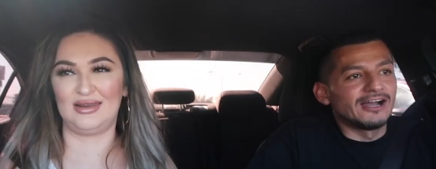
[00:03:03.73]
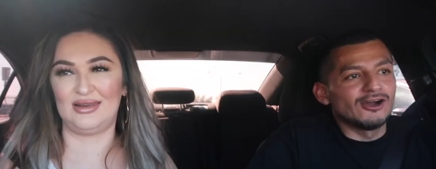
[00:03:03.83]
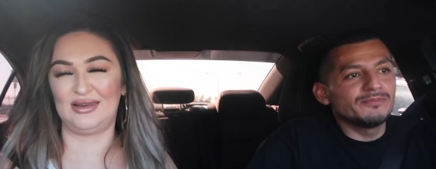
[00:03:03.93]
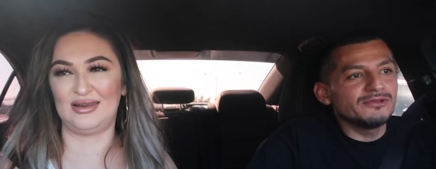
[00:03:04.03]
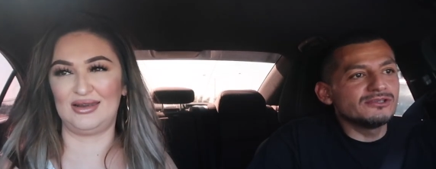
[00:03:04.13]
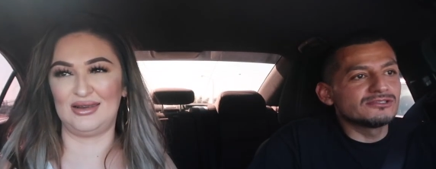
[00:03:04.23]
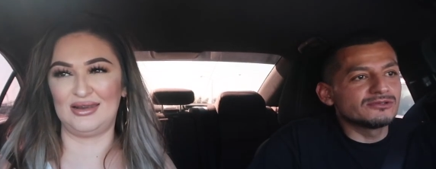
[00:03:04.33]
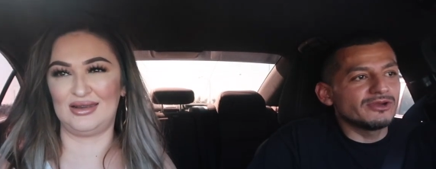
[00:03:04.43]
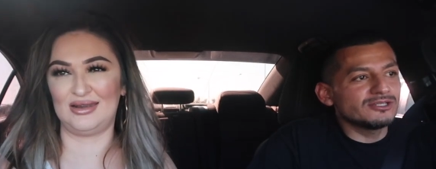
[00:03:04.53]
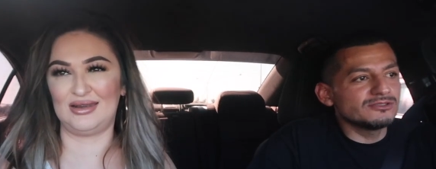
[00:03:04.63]
Speaker 1: I hope you
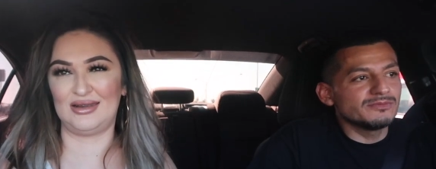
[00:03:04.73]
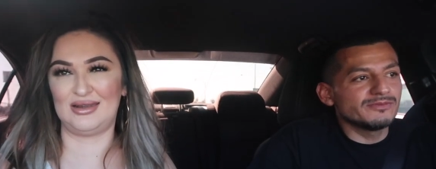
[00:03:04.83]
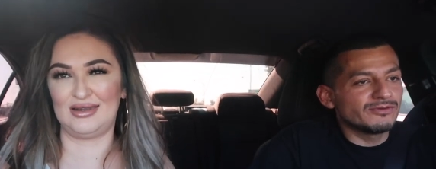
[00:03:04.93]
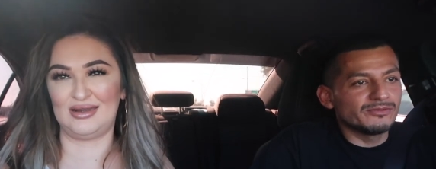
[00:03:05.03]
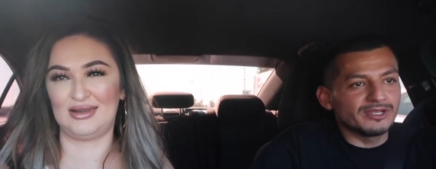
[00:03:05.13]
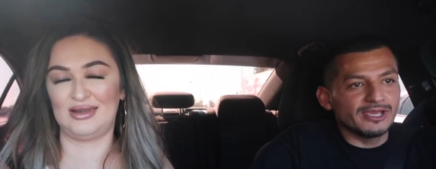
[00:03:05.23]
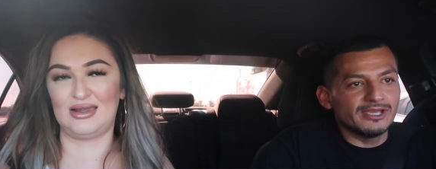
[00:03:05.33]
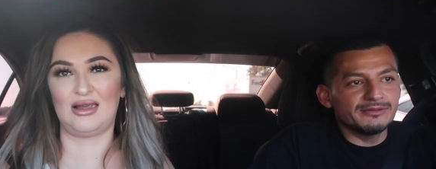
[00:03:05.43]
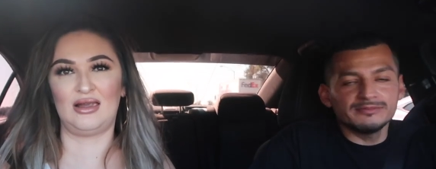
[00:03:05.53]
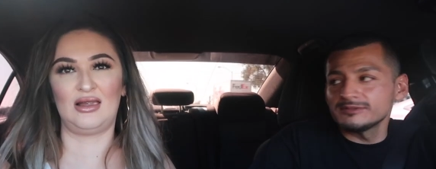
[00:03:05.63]
used the restroom before we
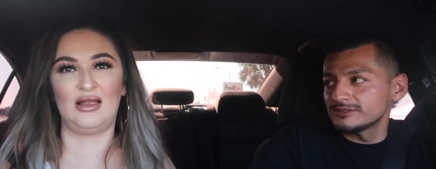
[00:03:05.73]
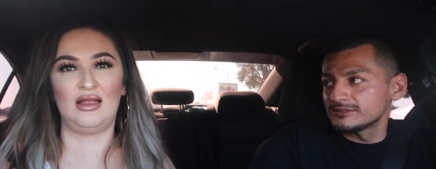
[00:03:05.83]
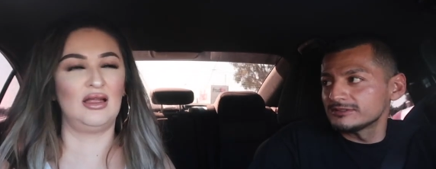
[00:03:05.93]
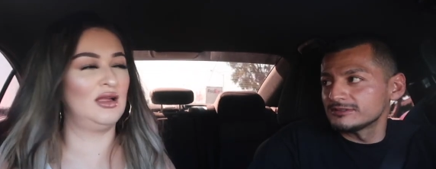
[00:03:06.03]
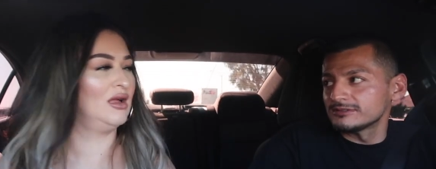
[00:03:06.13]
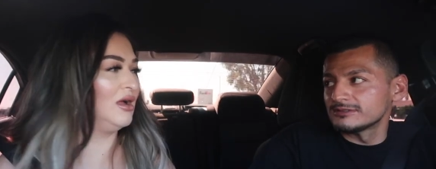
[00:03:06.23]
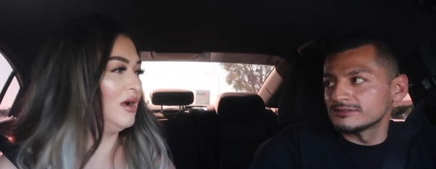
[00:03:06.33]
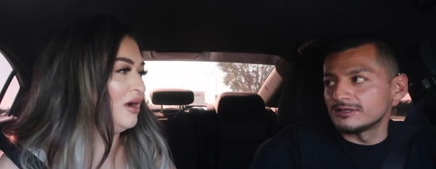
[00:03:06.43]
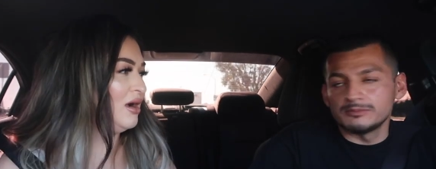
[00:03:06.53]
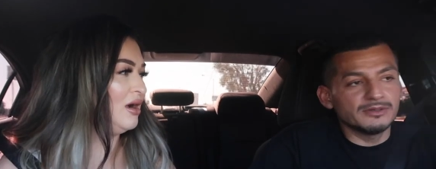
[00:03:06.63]
came.
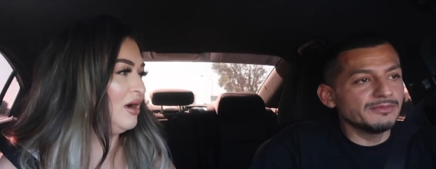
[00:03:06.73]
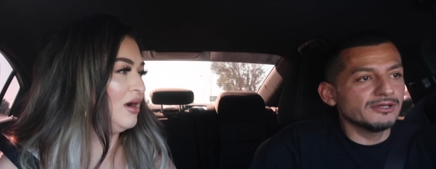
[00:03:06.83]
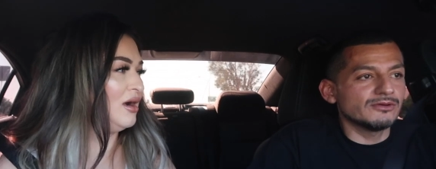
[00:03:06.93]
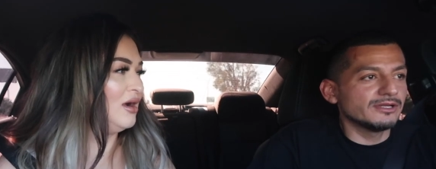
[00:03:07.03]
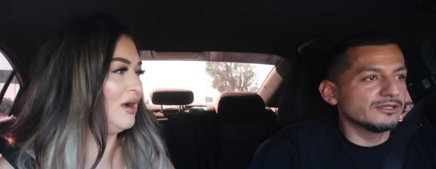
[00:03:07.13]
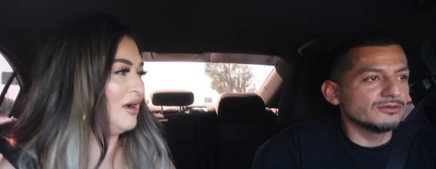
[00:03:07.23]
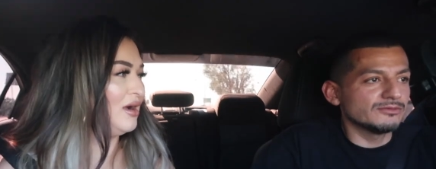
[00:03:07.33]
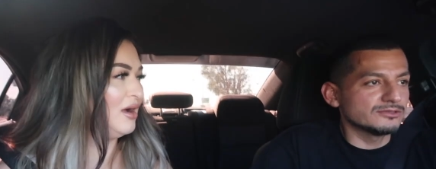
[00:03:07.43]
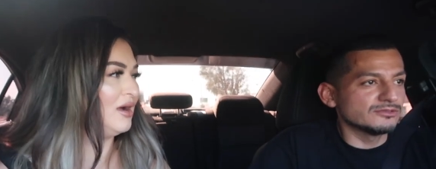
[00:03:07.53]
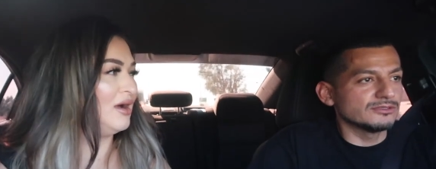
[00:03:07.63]
I might be going in
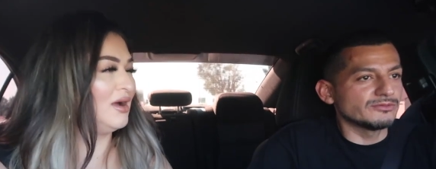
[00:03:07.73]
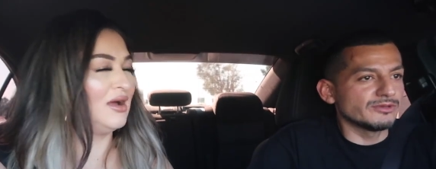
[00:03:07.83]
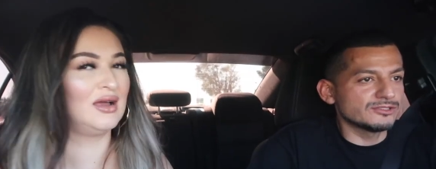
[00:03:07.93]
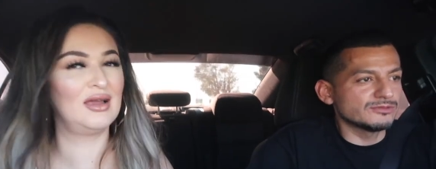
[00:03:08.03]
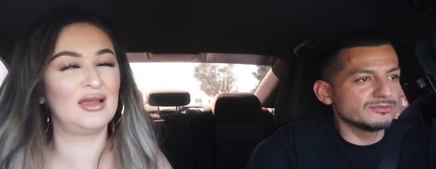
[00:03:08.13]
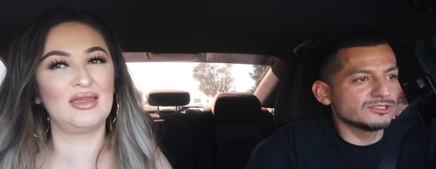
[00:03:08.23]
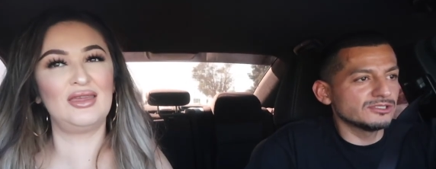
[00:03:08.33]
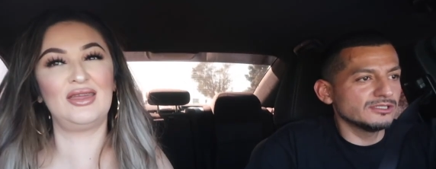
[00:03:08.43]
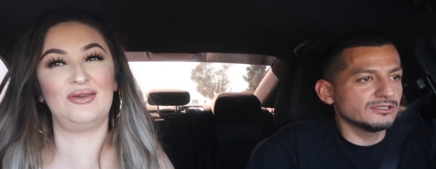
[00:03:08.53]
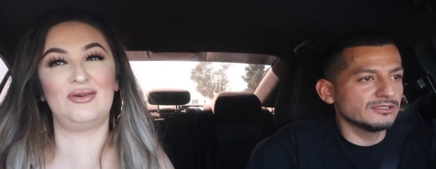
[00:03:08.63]
there with you in the restroom
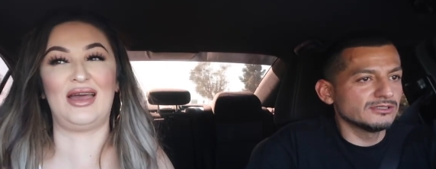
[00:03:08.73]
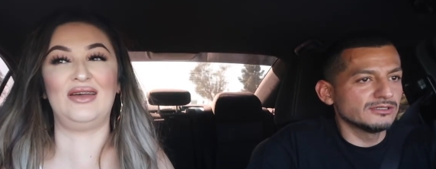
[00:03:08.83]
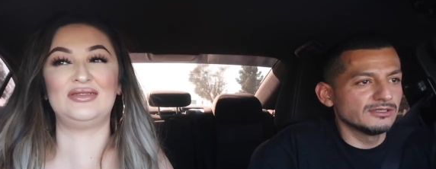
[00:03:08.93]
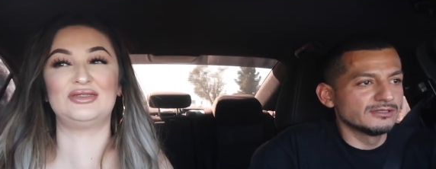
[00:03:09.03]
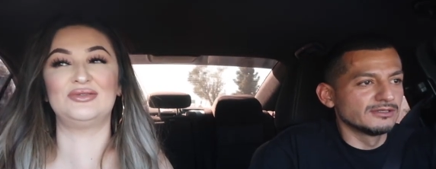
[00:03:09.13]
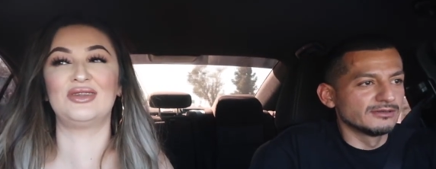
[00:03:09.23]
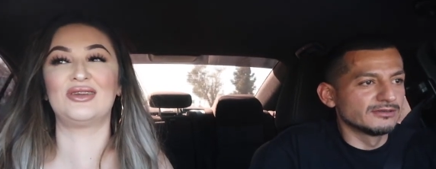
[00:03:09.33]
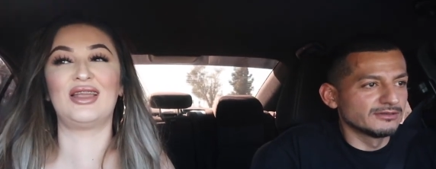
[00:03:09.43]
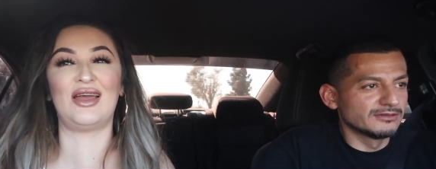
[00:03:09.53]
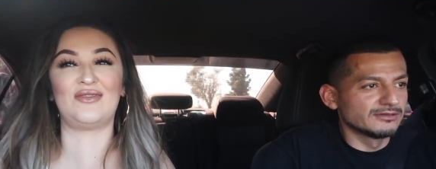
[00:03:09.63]
Yeah, you'll
Speaker 2: have to, and
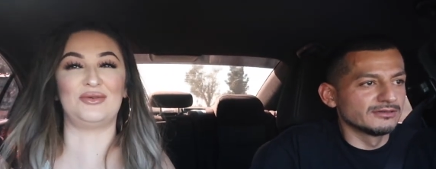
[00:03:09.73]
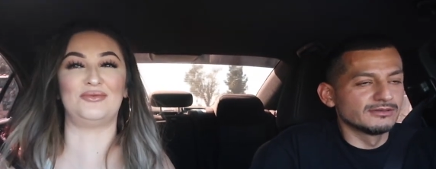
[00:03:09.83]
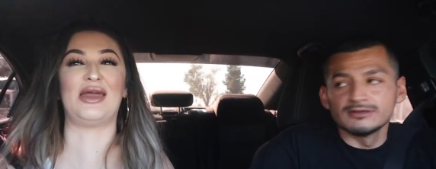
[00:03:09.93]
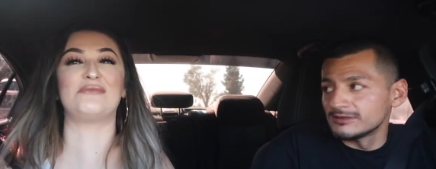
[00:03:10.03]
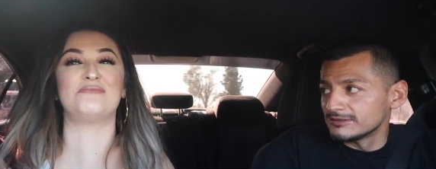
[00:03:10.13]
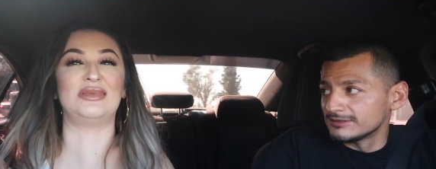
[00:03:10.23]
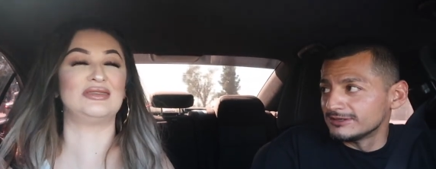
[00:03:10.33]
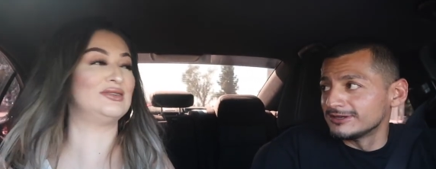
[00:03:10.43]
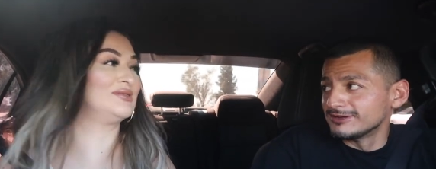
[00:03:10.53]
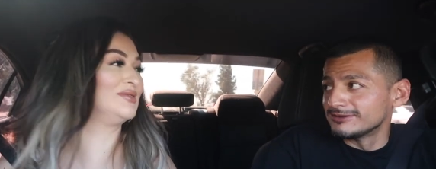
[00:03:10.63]
you're gonna have to wipe me
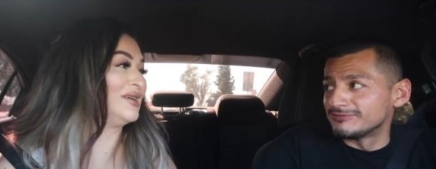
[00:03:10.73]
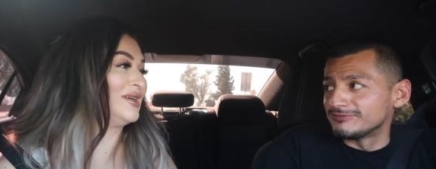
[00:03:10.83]
too.